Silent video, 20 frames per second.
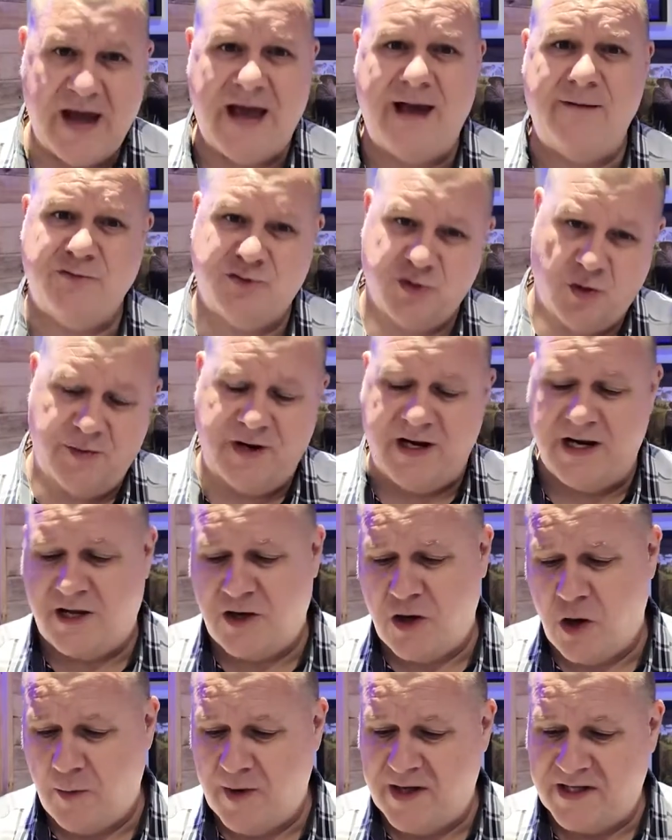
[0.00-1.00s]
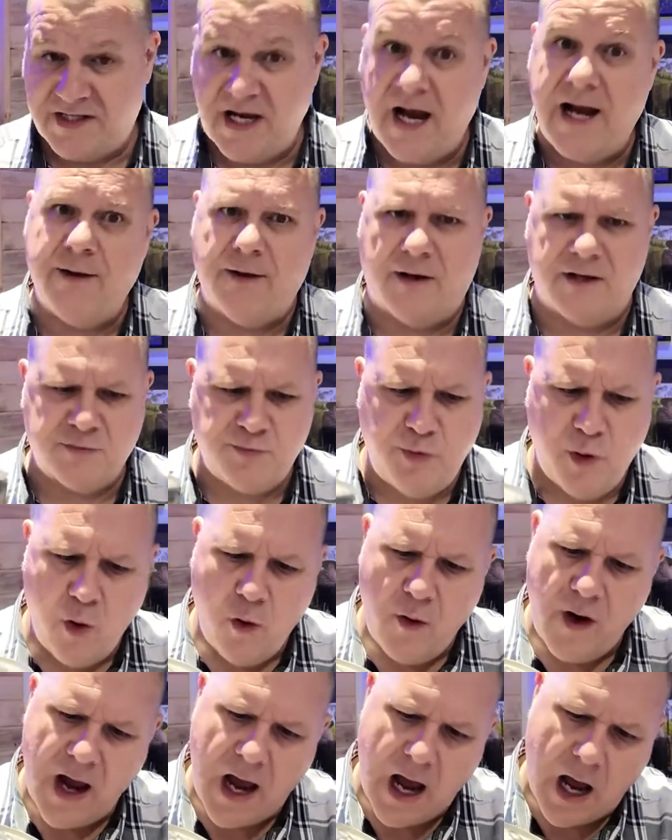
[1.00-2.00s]
am, drop in the comments. Anyway, let's
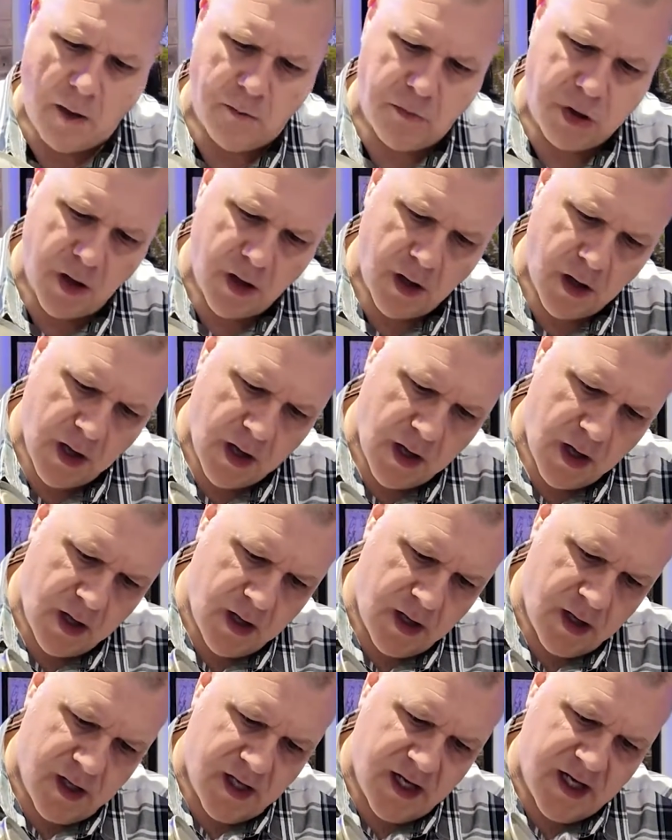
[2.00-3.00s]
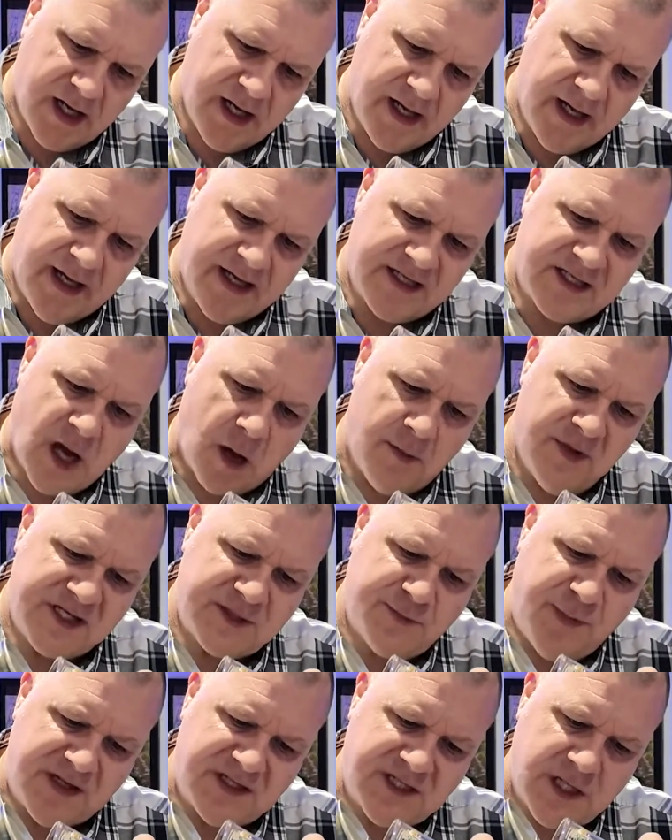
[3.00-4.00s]
pour it up. I'm
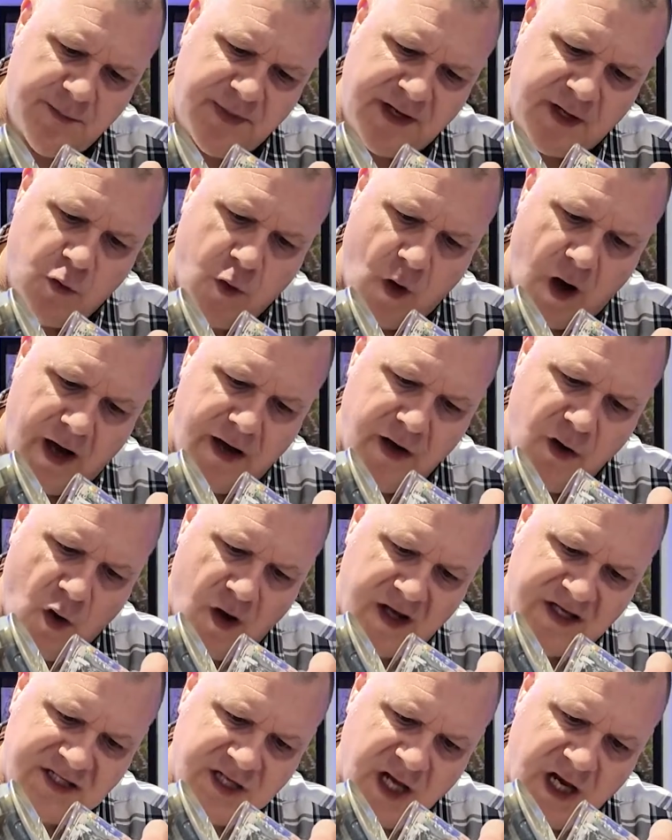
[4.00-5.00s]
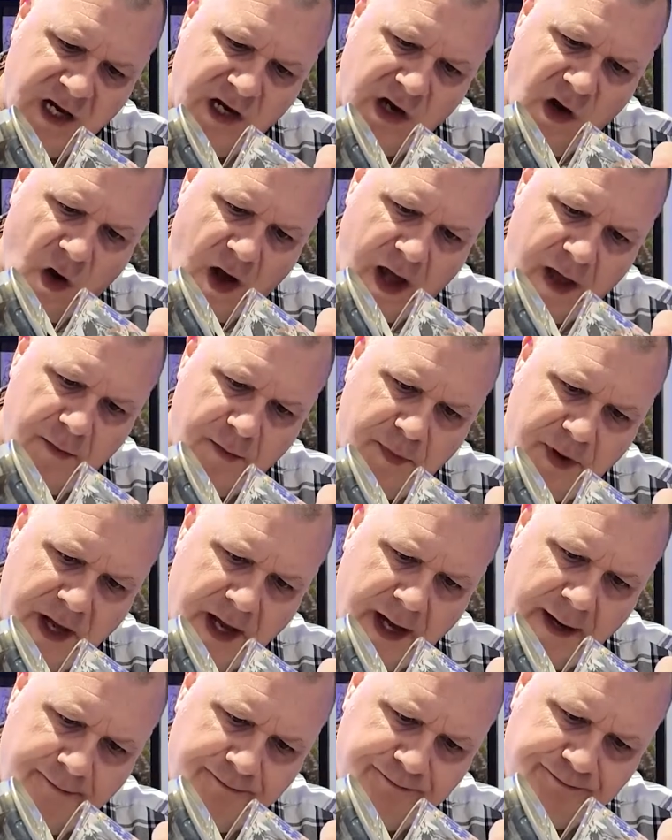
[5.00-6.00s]
expecting it to be quite a nice light beer.